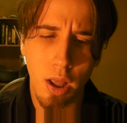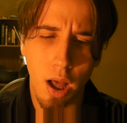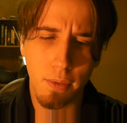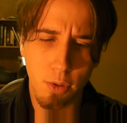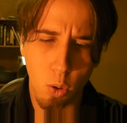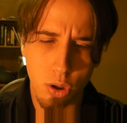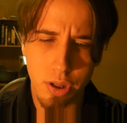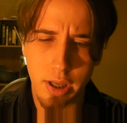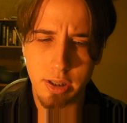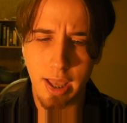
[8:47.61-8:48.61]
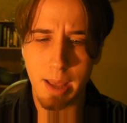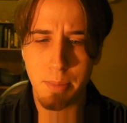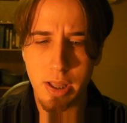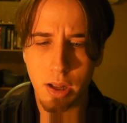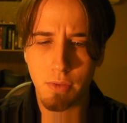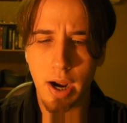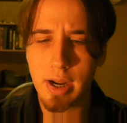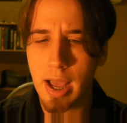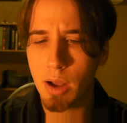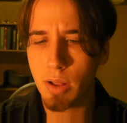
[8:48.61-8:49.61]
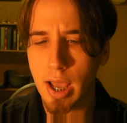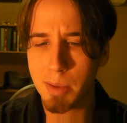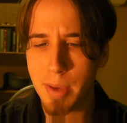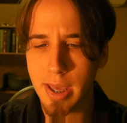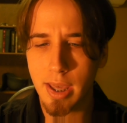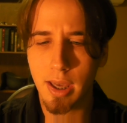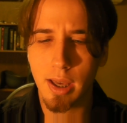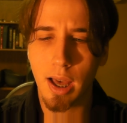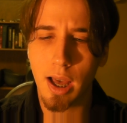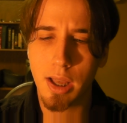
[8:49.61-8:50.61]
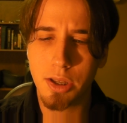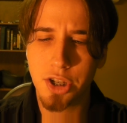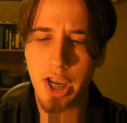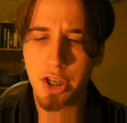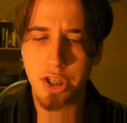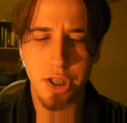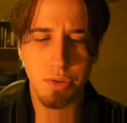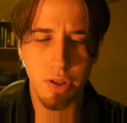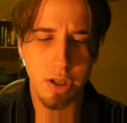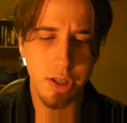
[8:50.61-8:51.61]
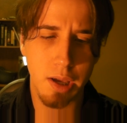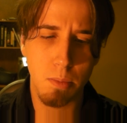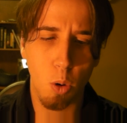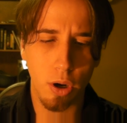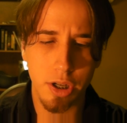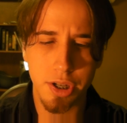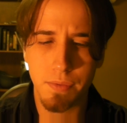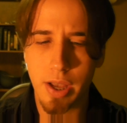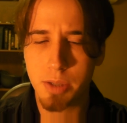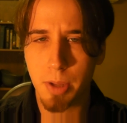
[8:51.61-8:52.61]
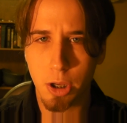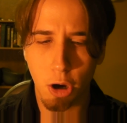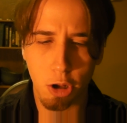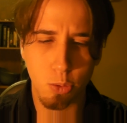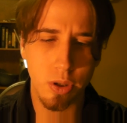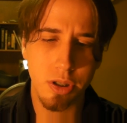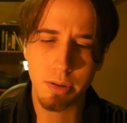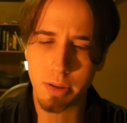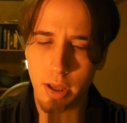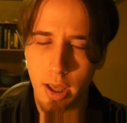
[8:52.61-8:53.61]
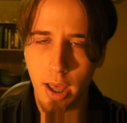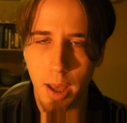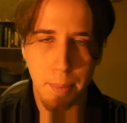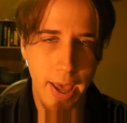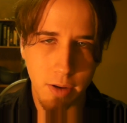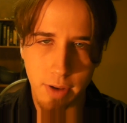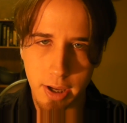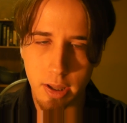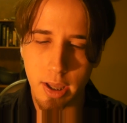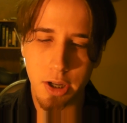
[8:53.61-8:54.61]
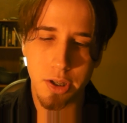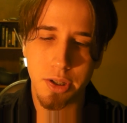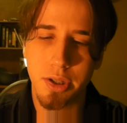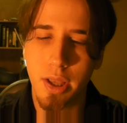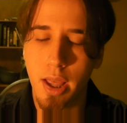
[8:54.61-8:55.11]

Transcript: Of course, things can be done right now, like making changes in real estate and mortgage investment conduits and bank regulations,